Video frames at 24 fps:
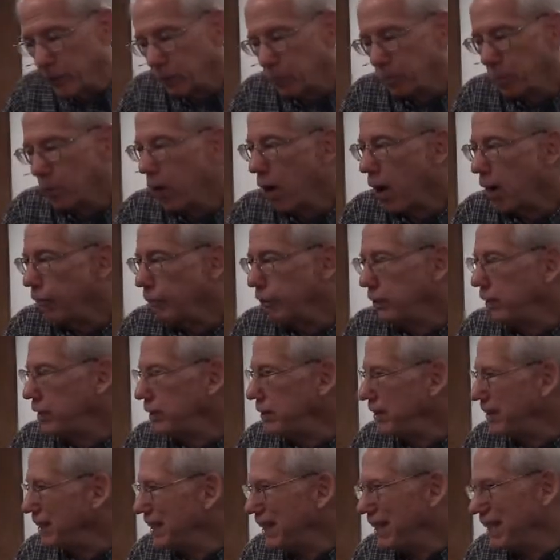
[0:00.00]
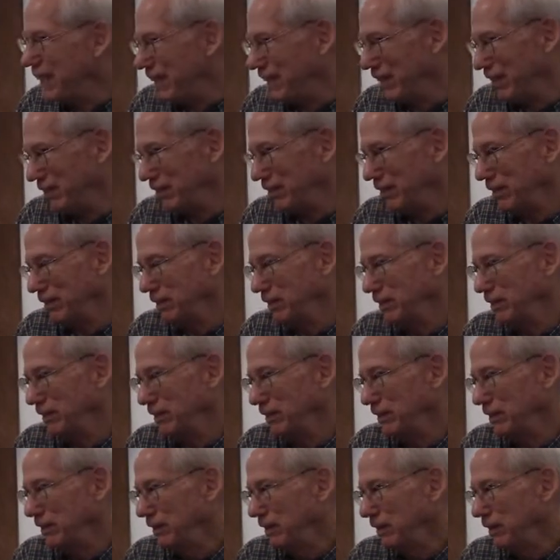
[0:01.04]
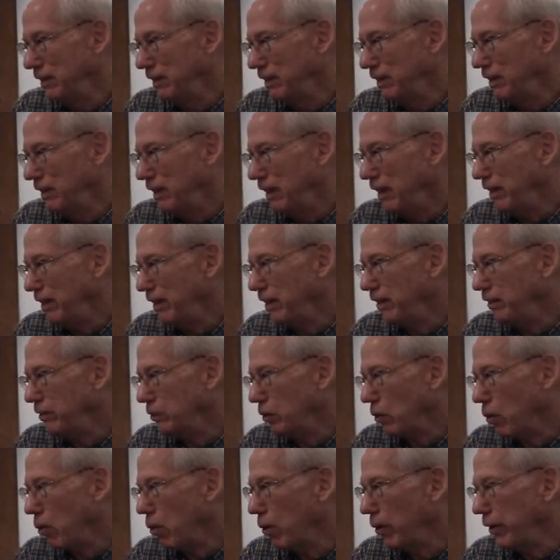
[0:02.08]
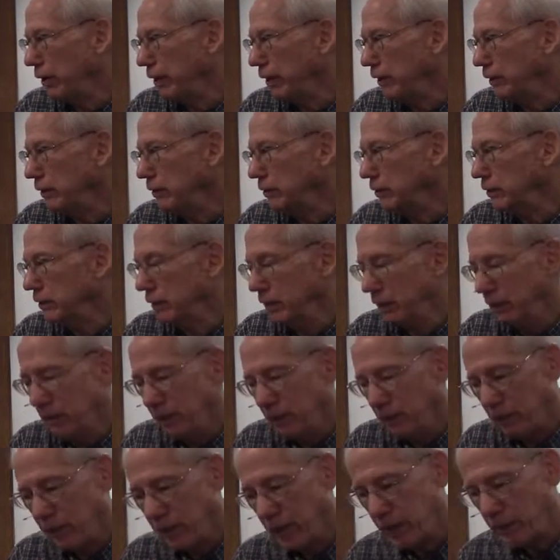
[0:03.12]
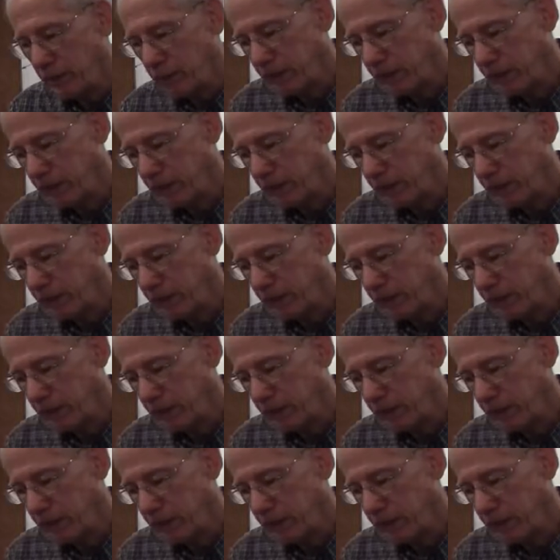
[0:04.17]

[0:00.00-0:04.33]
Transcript: the prophet Ezekiel and his audience they